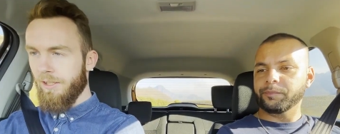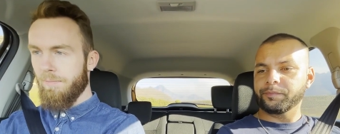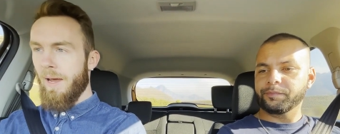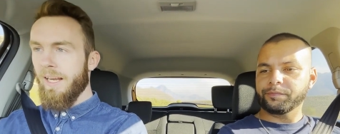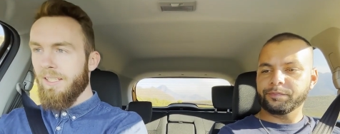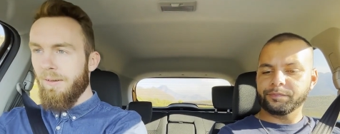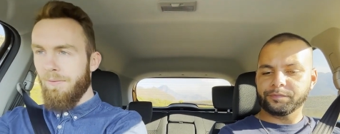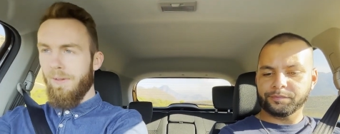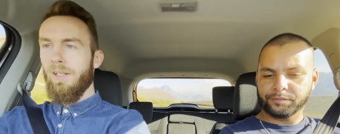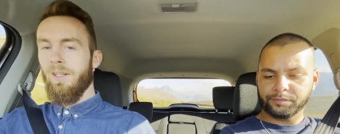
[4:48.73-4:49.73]
Speaker 1: just makes it
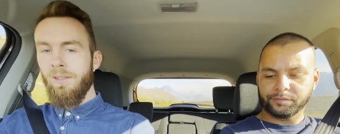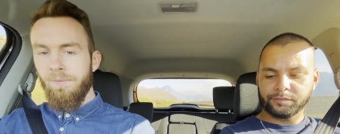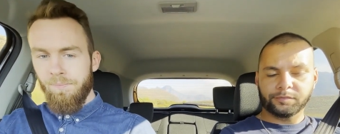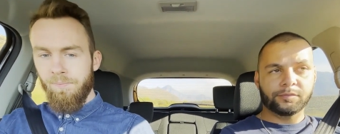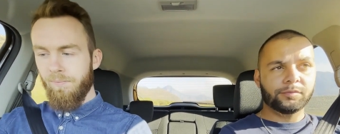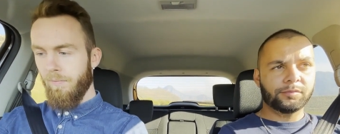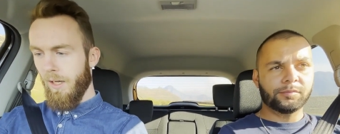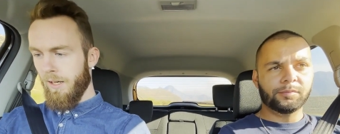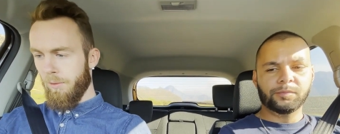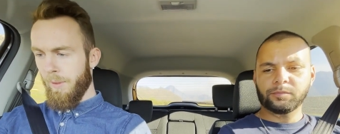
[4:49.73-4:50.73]
feel
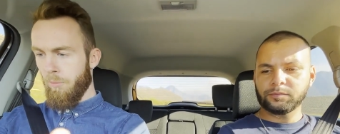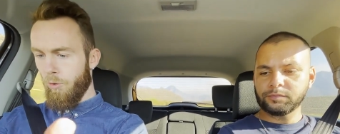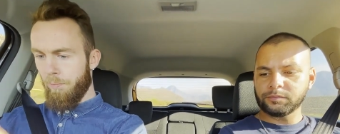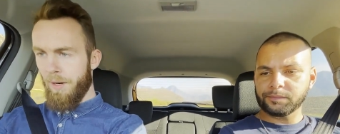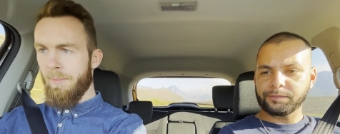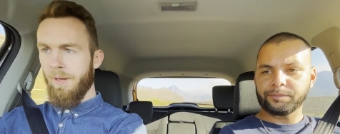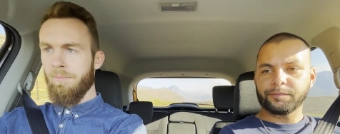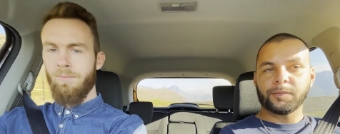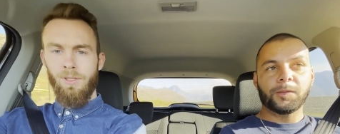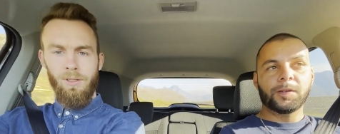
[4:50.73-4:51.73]
Speaker 2: a little bit more
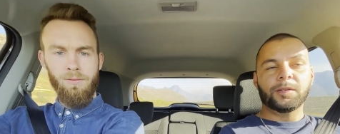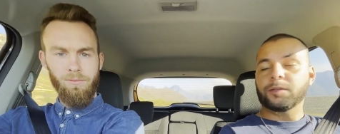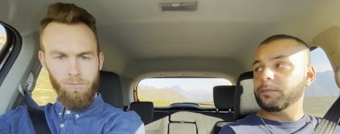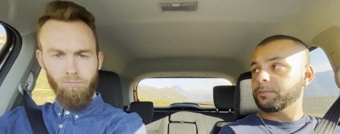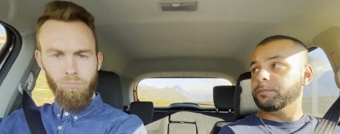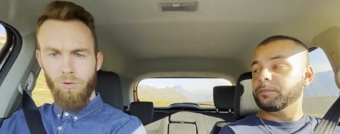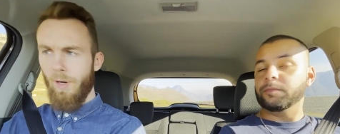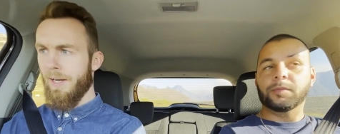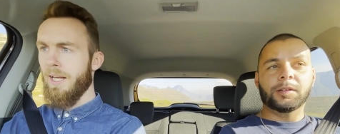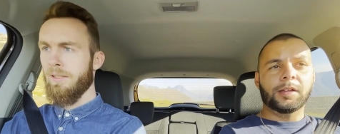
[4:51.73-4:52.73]
premium. So it's
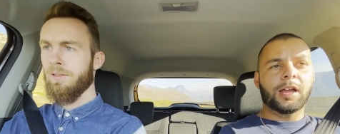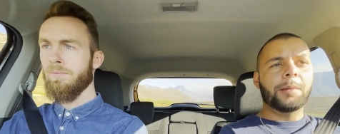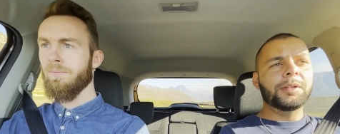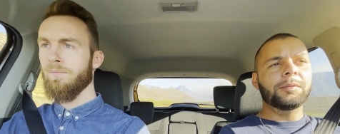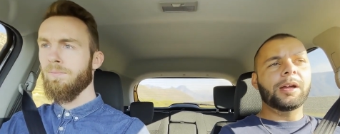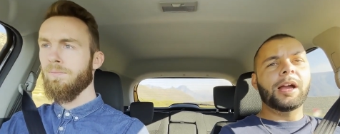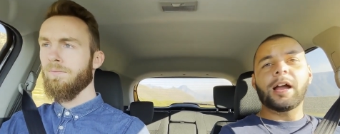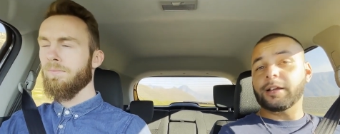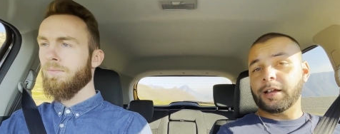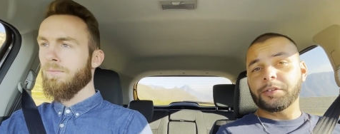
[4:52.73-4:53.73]
quite nice. I mean, uh,
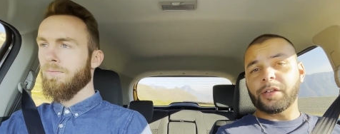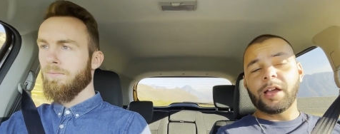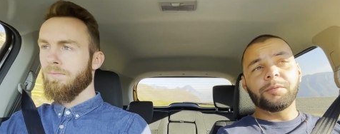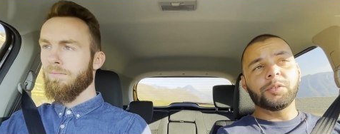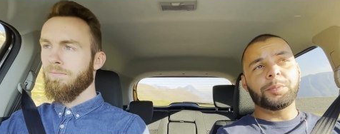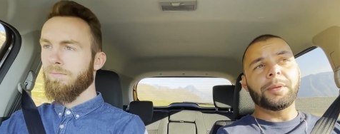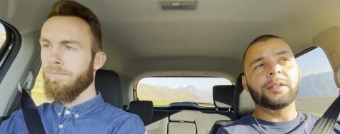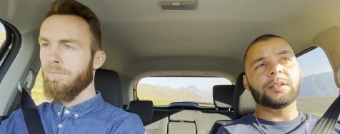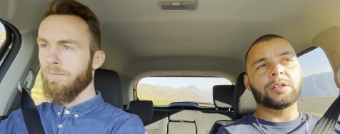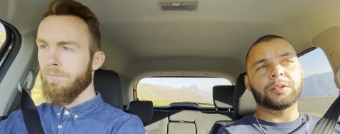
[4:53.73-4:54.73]
uh, guys, I haven't
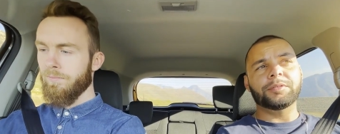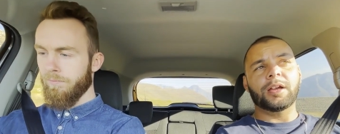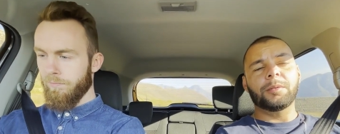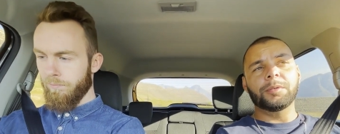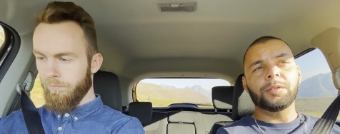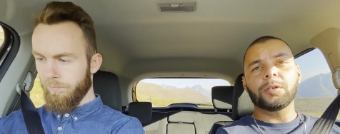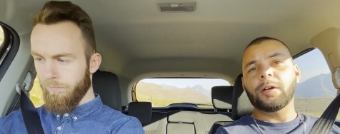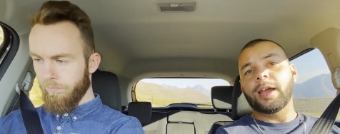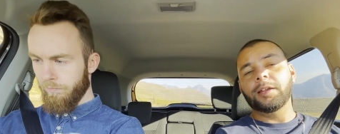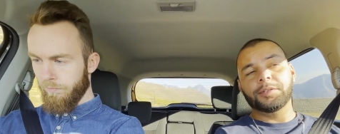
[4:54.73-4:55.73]
spent a lot of time with the
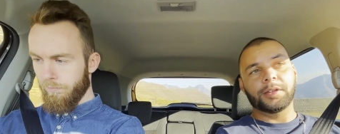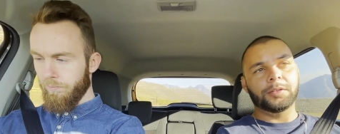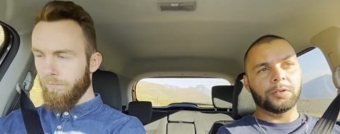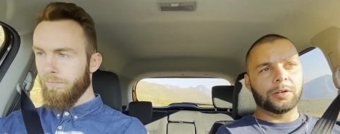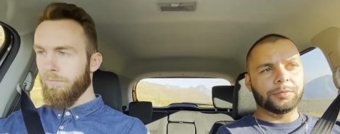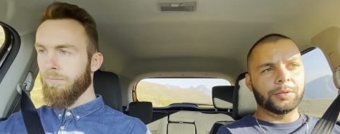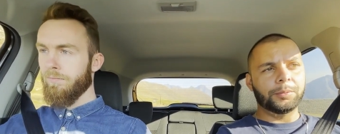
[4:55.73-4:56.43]
car. Alex had the car for